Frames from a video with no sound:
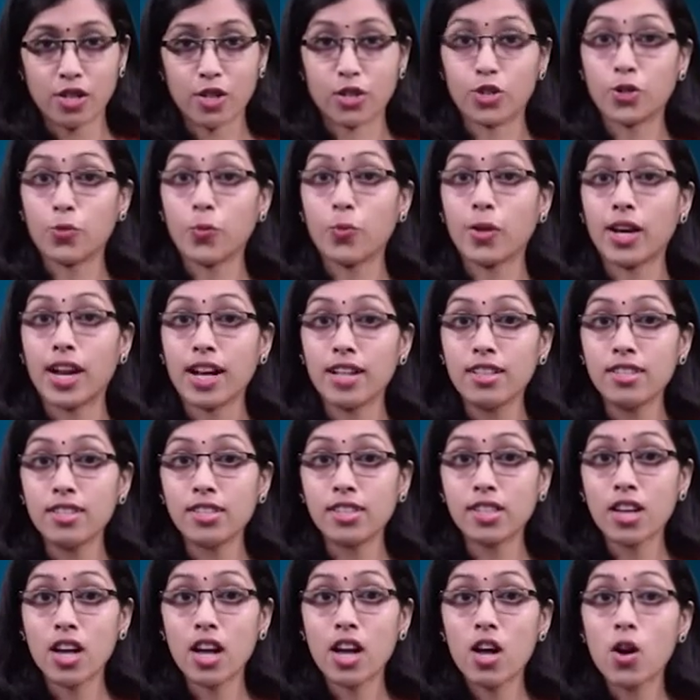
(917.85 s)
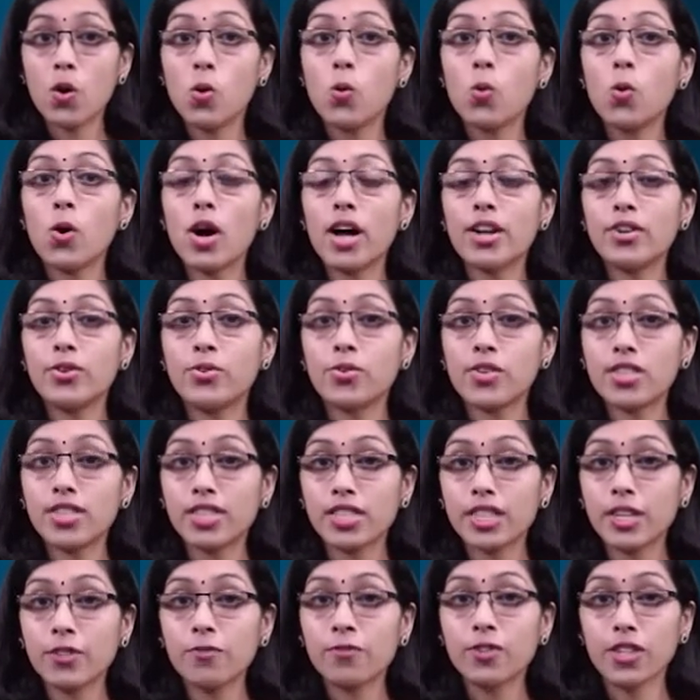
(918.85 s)
Juveniles who had
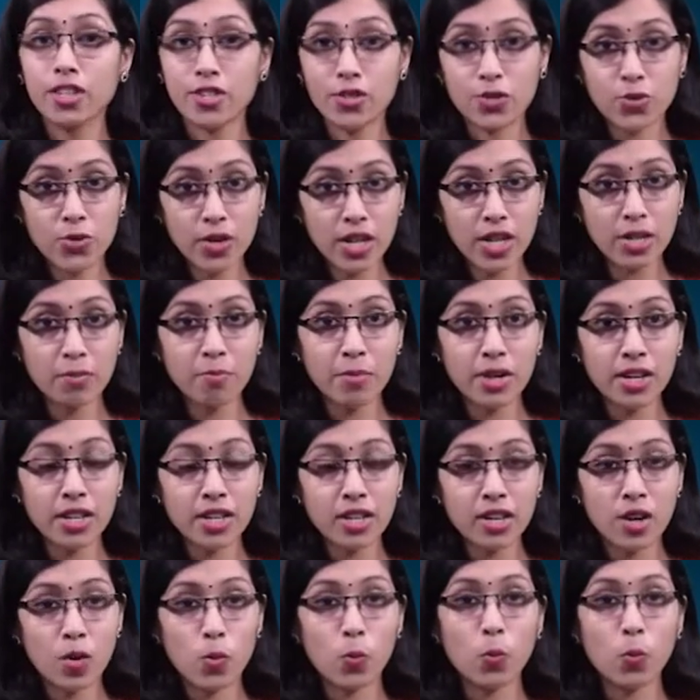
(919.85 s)
received treatment